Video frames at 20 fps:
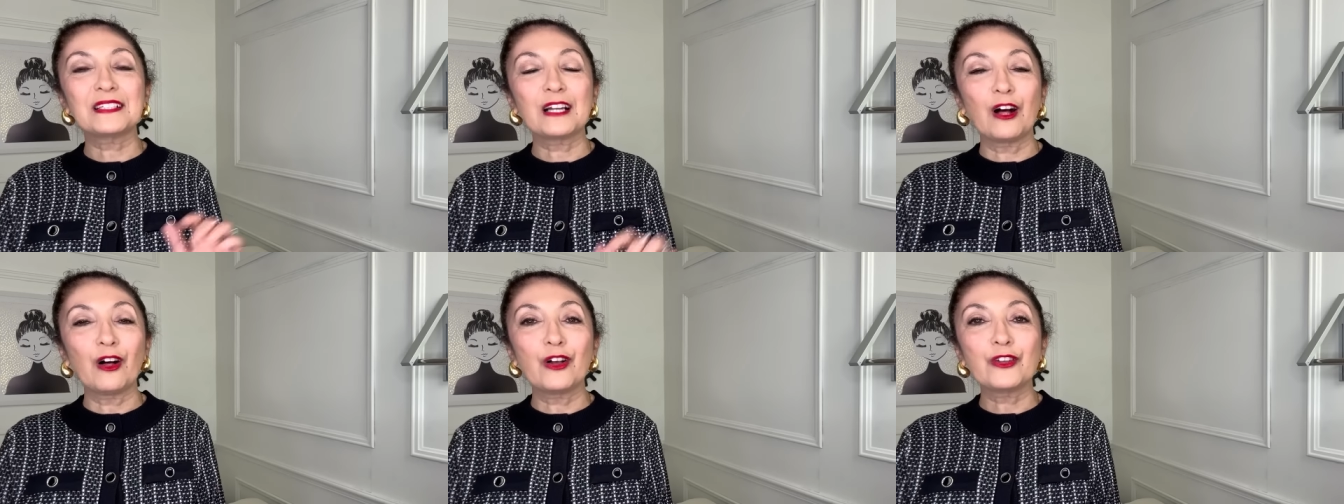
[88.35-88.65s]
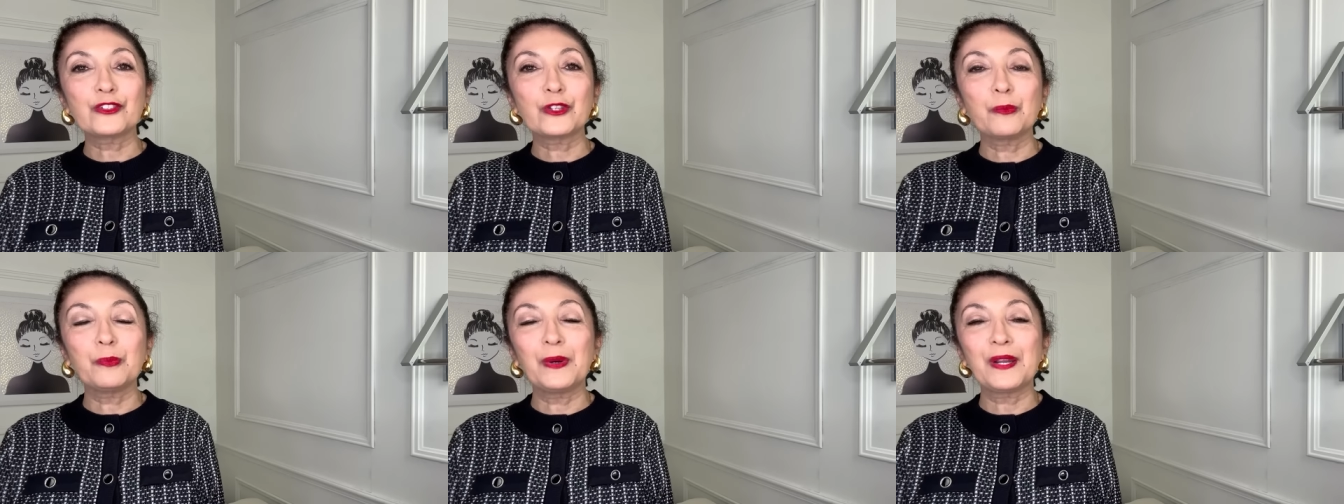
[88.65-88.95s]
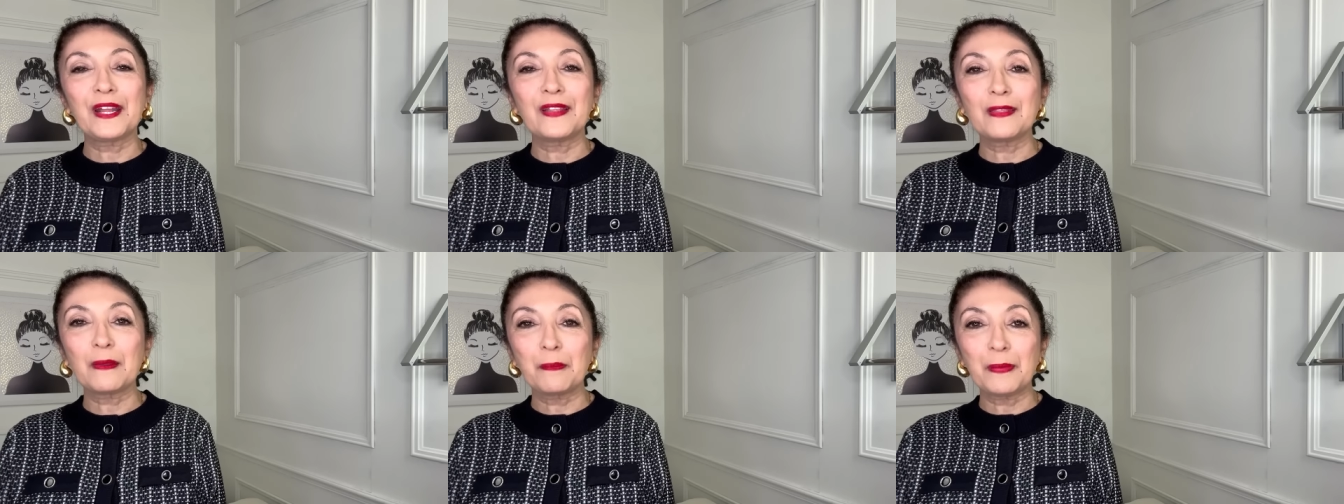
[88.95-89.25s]
i'll also put
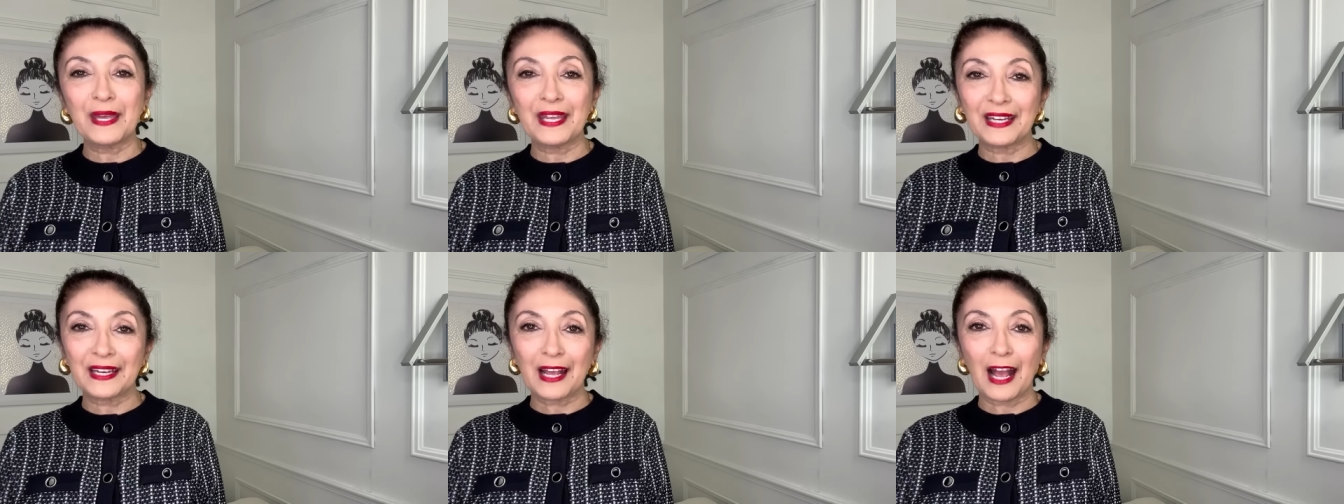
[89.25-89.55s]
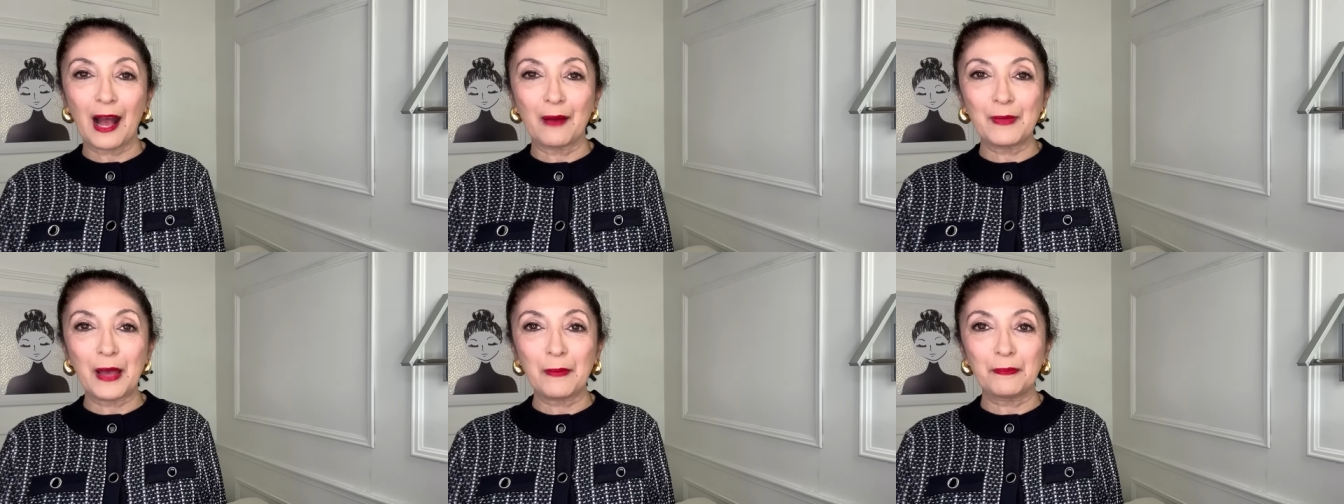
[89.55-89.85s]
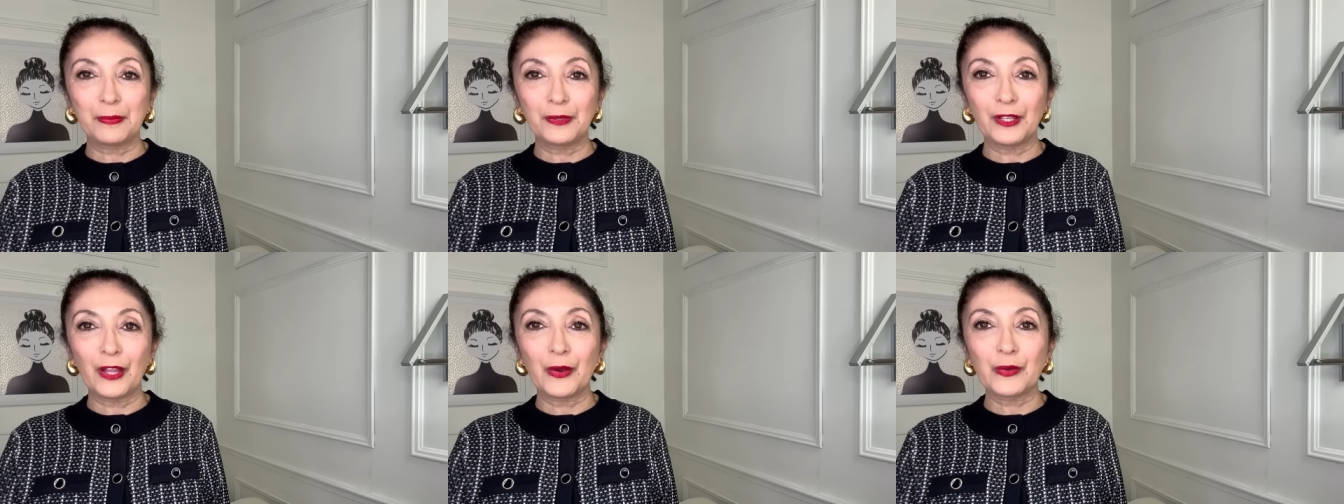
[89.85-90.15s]
it in the pinned comment
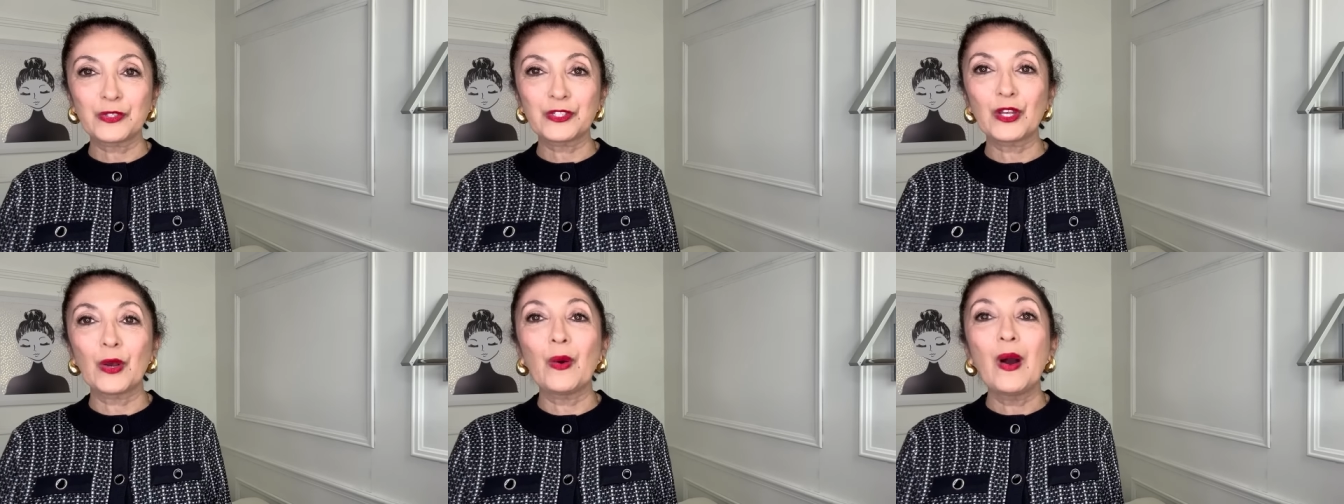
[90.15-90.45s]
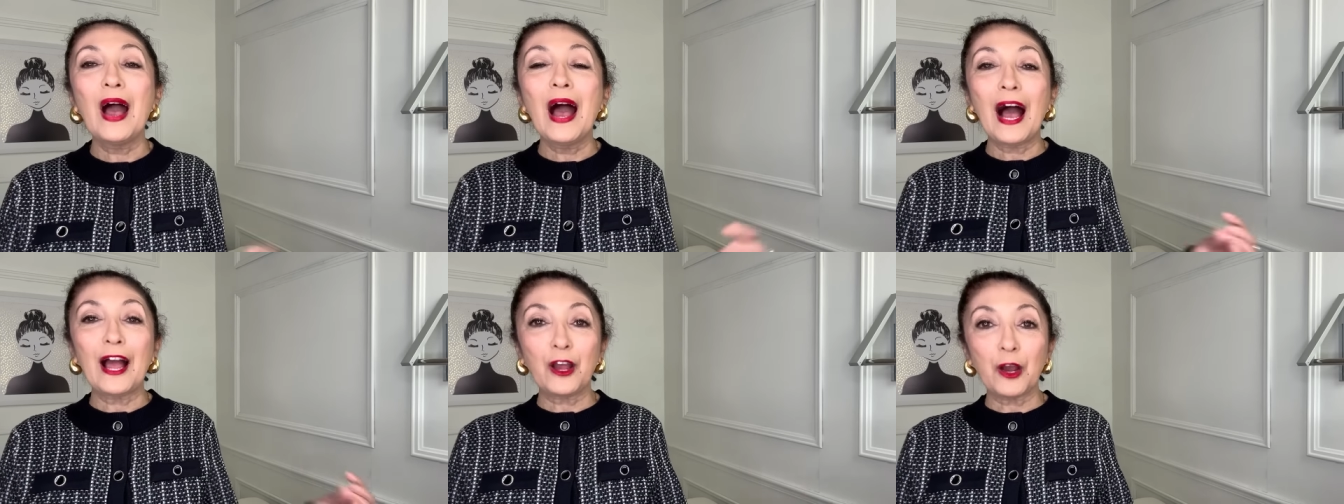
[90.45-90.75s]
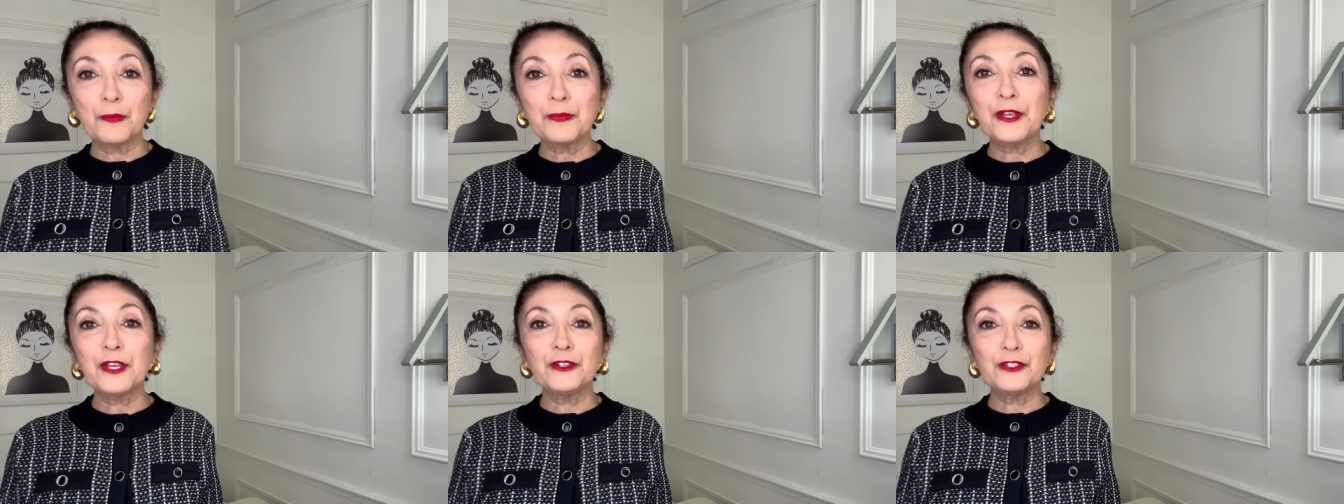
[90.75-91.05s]
below so i
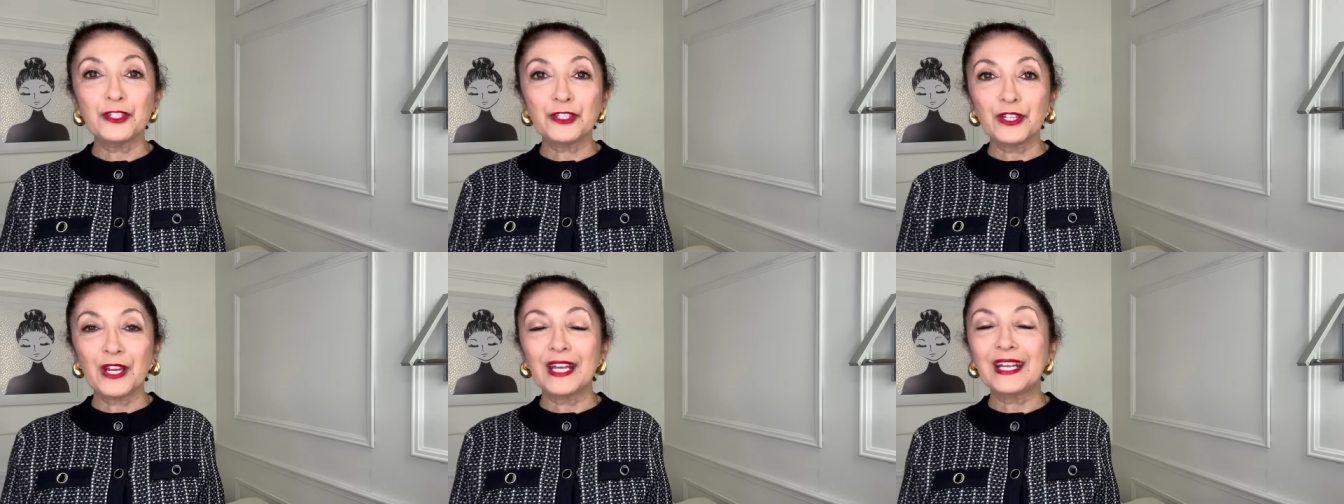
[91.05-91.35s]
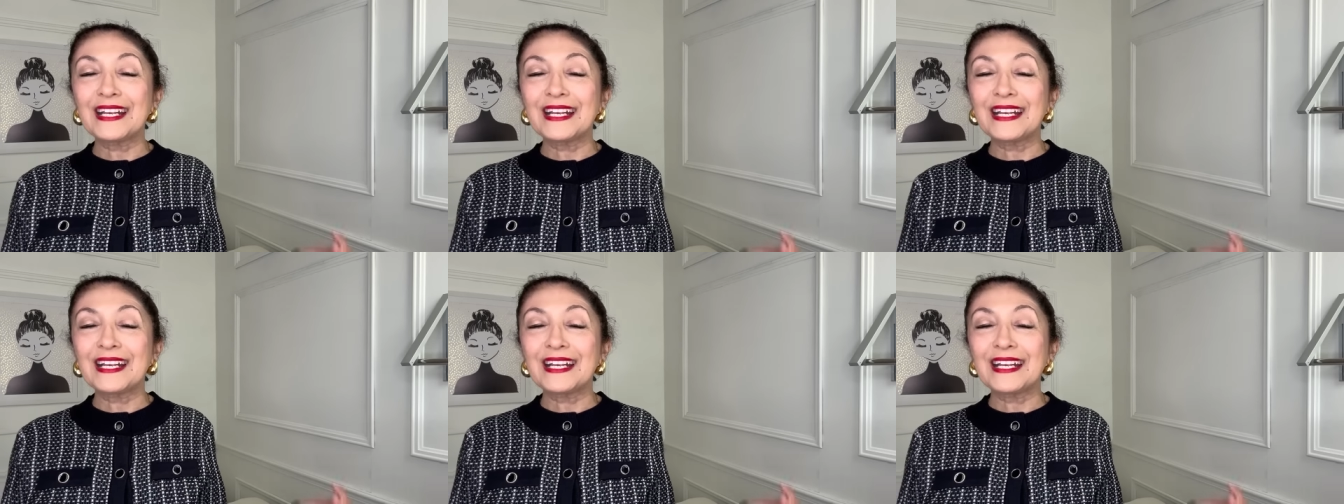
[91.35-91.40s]
hope that you